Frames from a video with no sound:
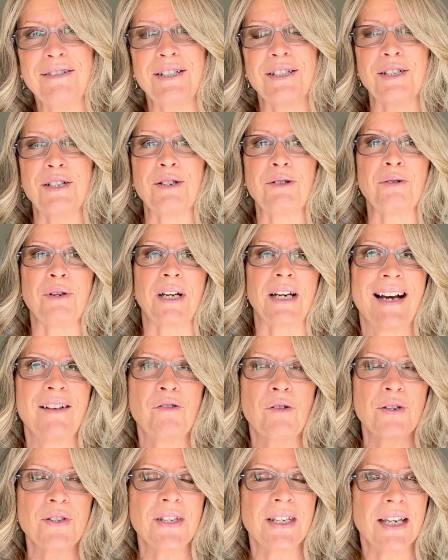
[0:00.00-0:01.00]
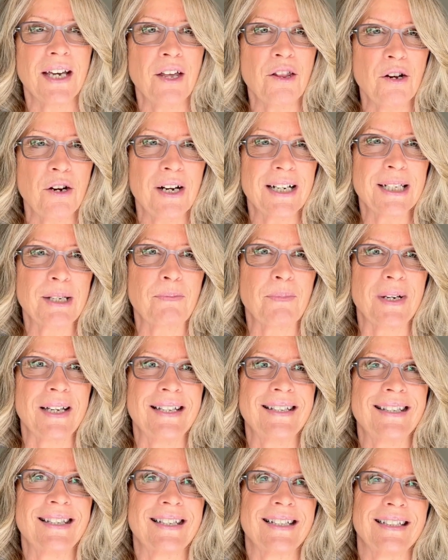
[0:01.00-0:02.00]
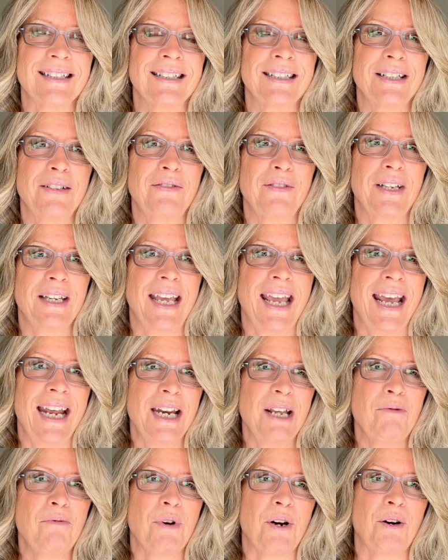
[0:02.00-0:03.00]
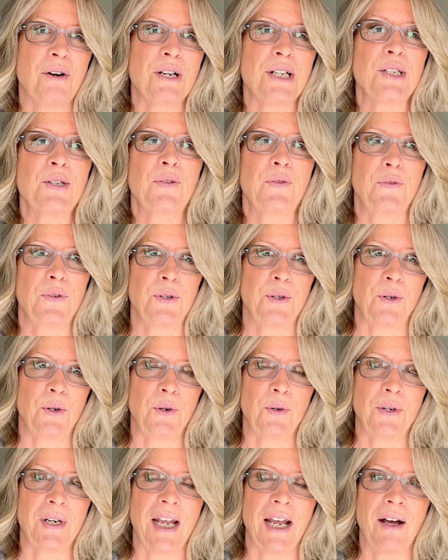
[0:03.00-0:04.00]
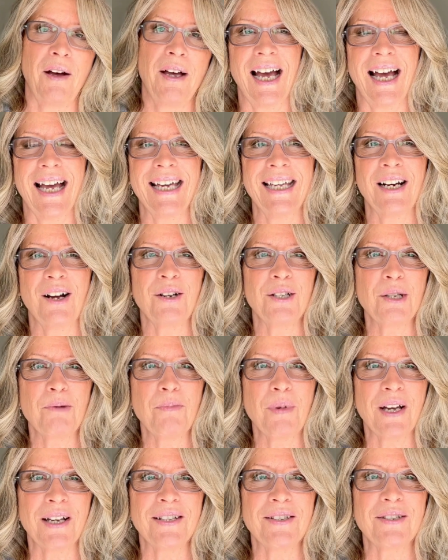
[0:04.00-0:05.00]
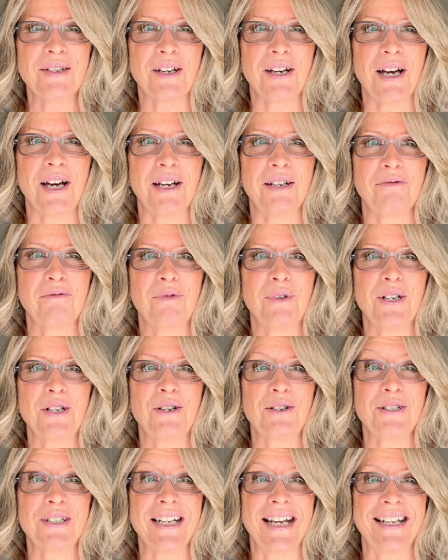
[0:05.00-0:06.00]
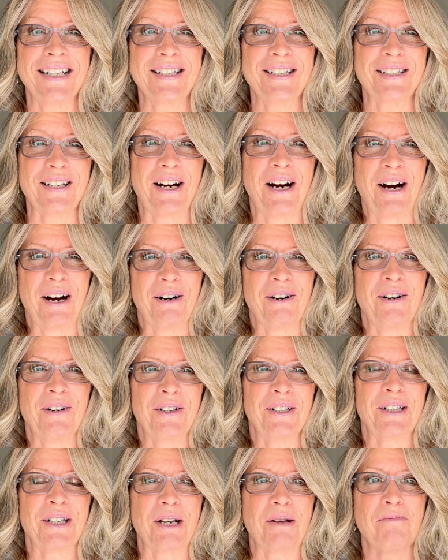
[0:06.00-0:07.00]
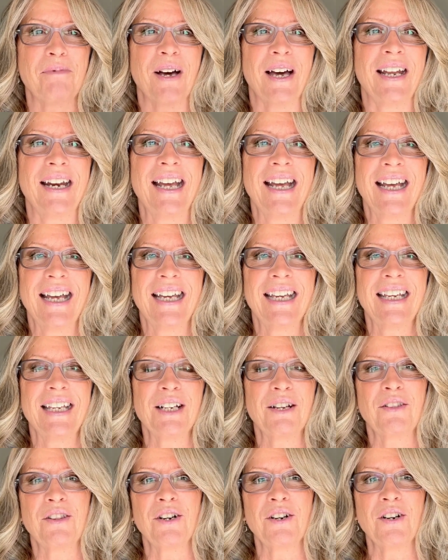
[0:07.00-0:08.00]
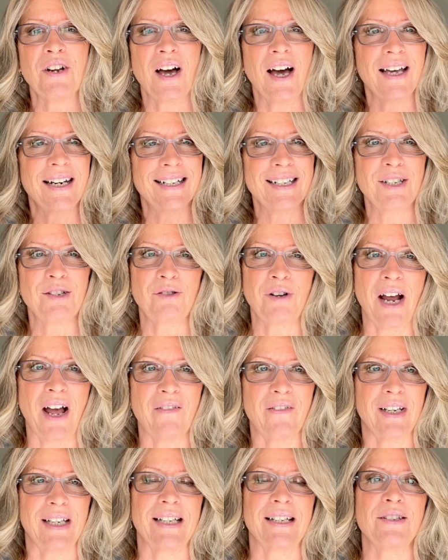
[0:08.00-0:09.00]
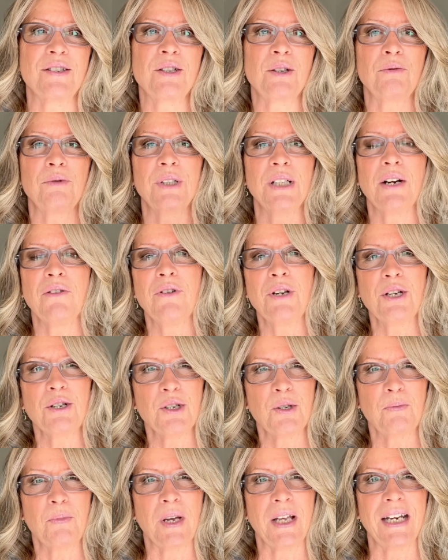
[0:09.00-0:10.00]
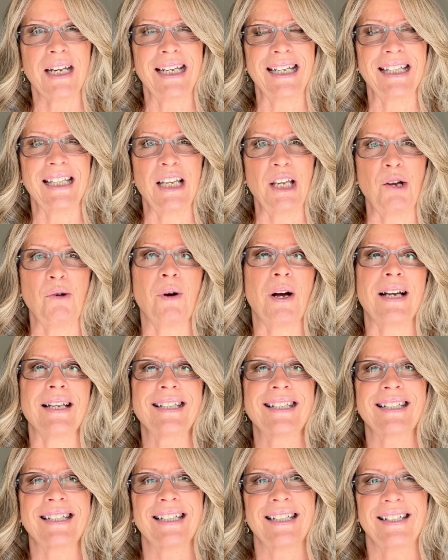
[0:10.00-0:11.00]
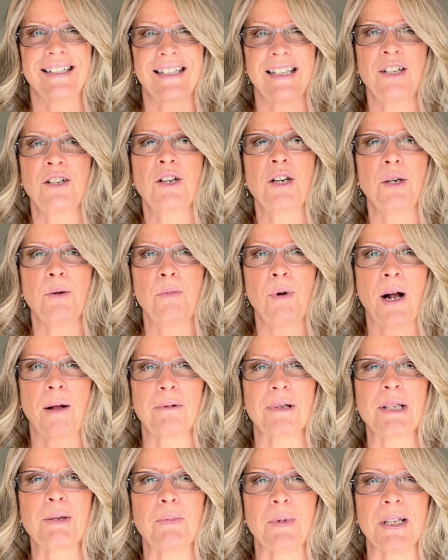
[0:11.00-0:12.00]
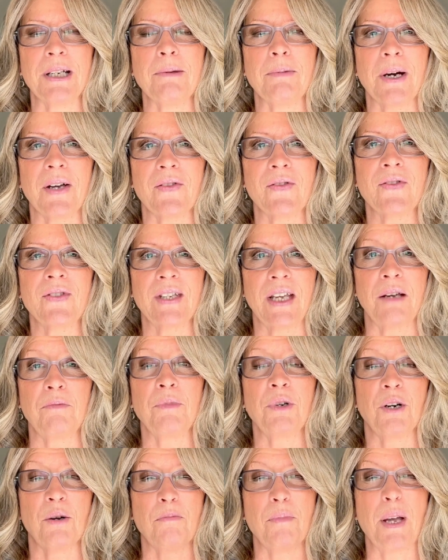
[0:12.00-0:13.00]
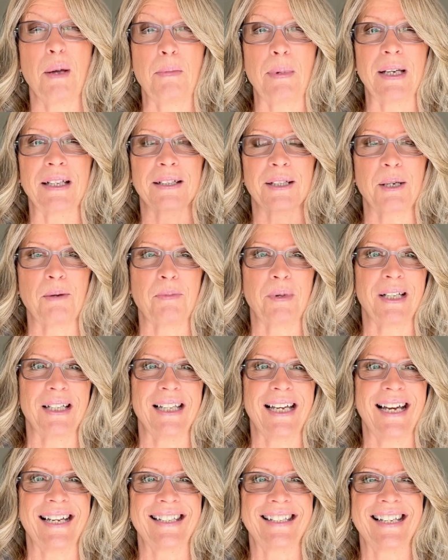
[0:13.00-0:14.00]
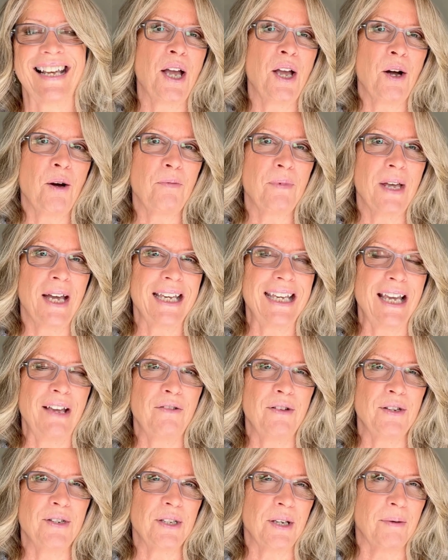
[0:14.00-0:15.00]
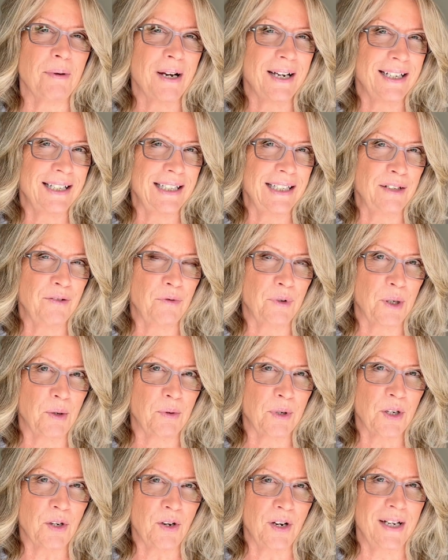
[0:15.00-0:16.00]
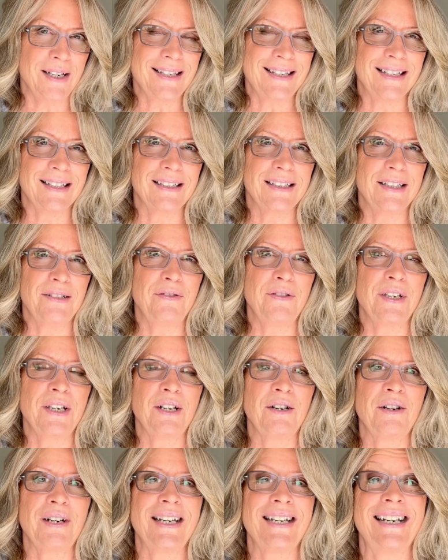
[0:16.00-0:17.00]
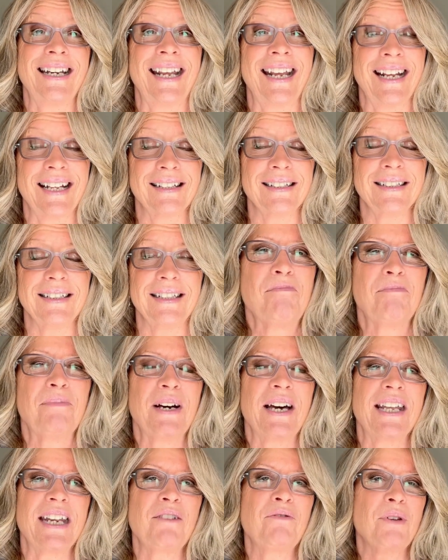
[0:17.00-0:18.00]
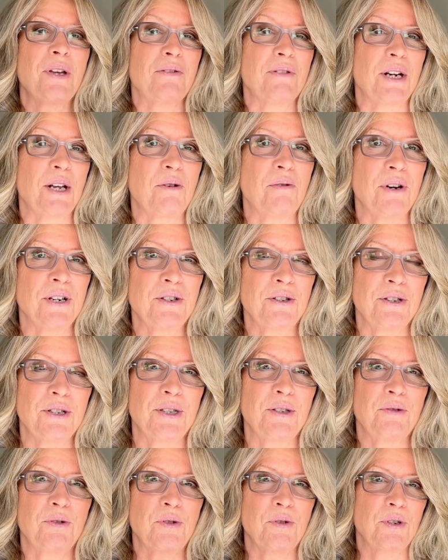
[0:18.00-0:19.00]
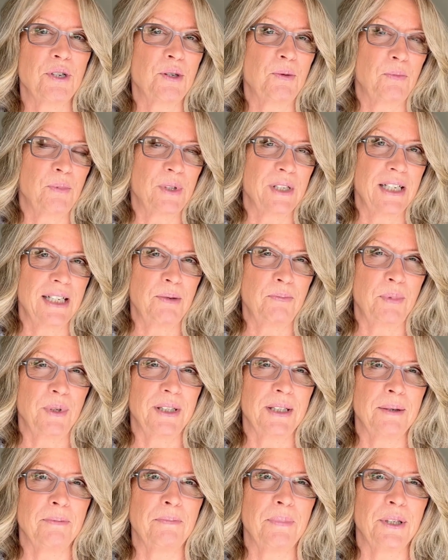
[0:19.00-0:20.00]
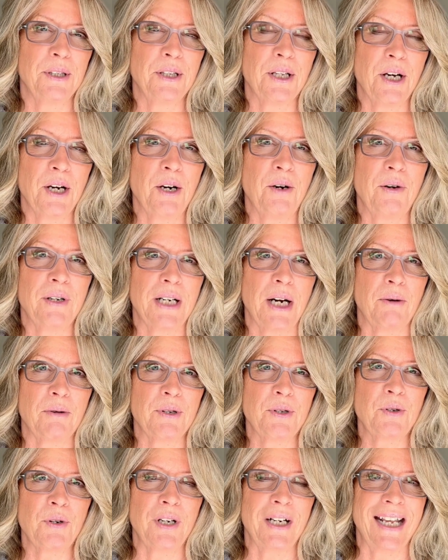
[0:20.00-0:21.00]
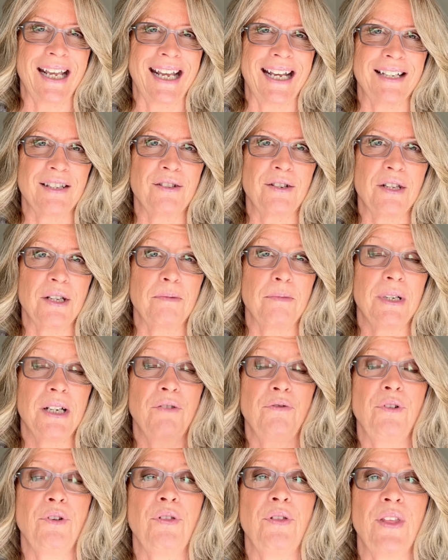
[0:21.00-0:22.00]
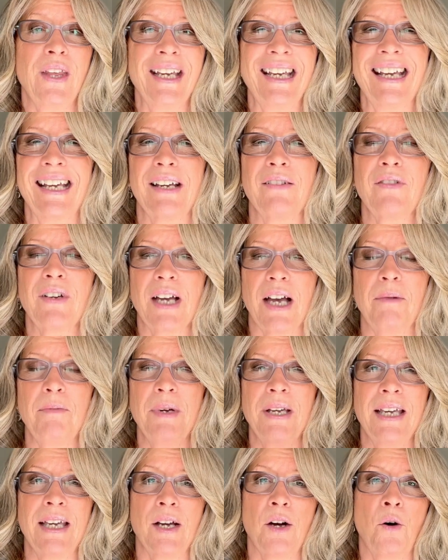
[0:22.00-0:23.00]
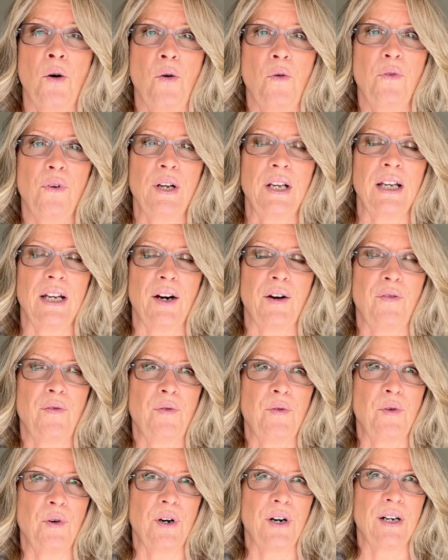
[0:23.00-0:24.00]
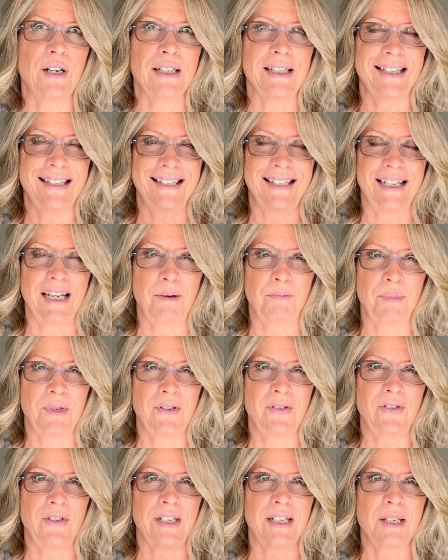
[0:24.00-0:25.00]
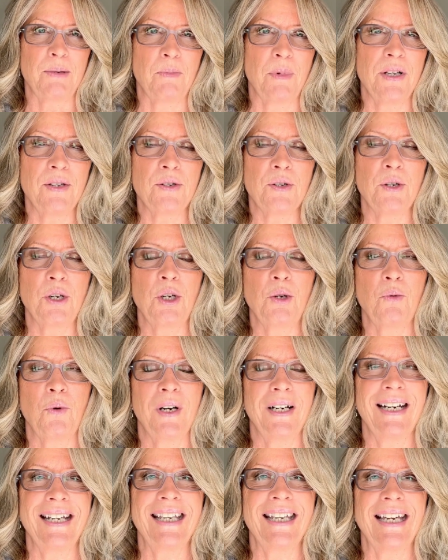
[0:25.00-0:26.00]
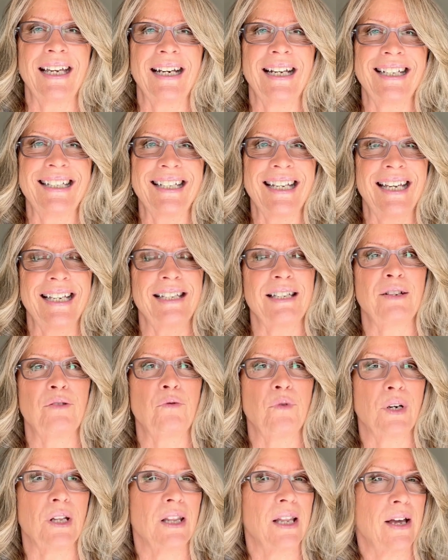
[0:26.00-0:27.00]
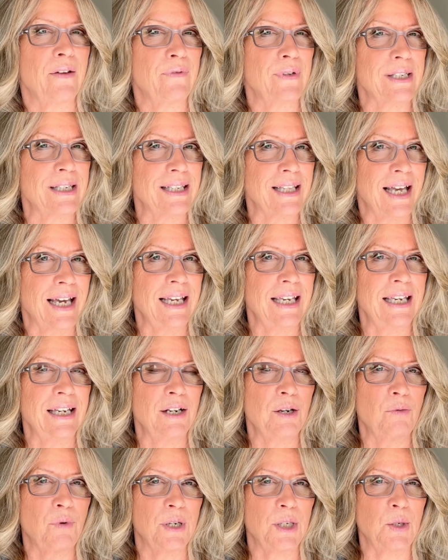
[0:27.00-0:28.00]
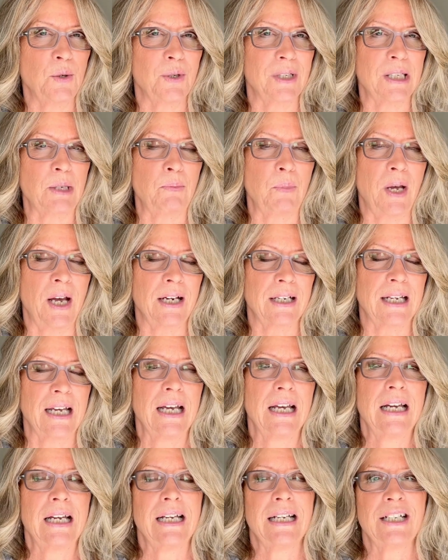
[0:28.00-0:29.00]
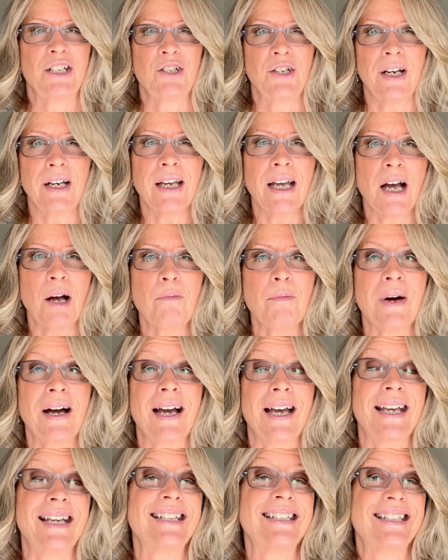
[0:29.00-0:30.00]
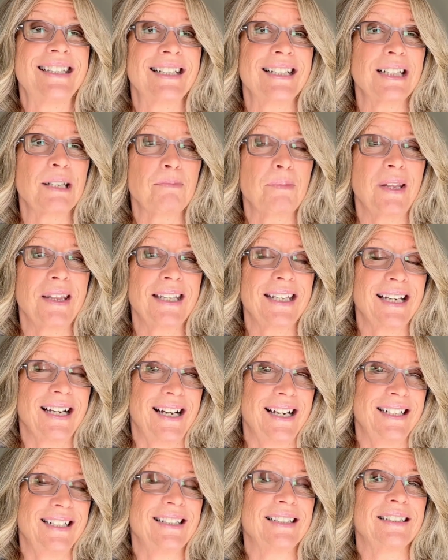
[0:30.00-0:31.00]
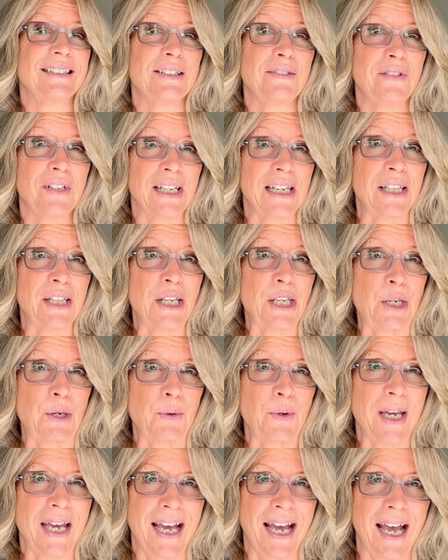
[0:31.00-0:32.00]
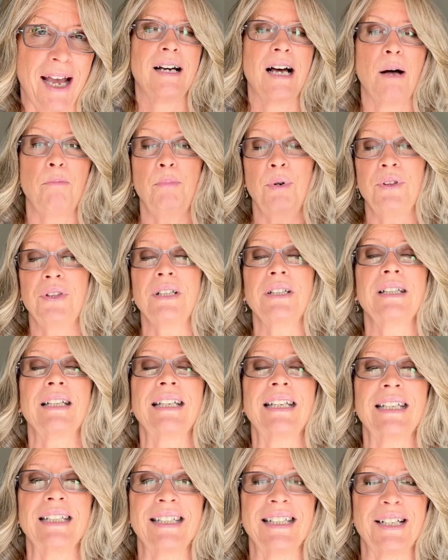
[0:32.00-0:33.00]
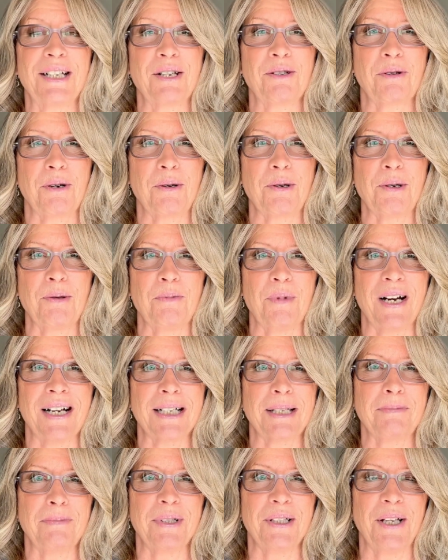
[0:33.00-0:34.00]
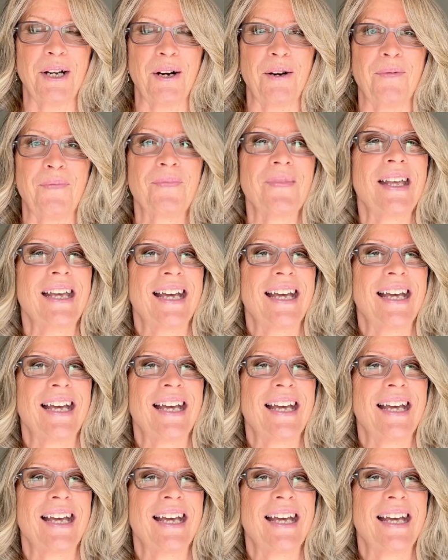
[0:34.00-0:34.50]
to do it. Of course, the other expense living anywhere is food. Now, it all depends on what your tastes are really, but they're not extravagant. So whatever you're spending in the US, you're going to probably spend about the same here, maybe a little bit less. I hope that gave you some idea of what it would cost to live here in England. But if you have any questions, of course, please put them below and I will try to answer them. And if you're thinking of coming over here for, let's say, up to 6 months, or you want to get a taste of what life is like here, what to expect, check out my 6-month guide to living in the UK. I'll put the link in the description box below.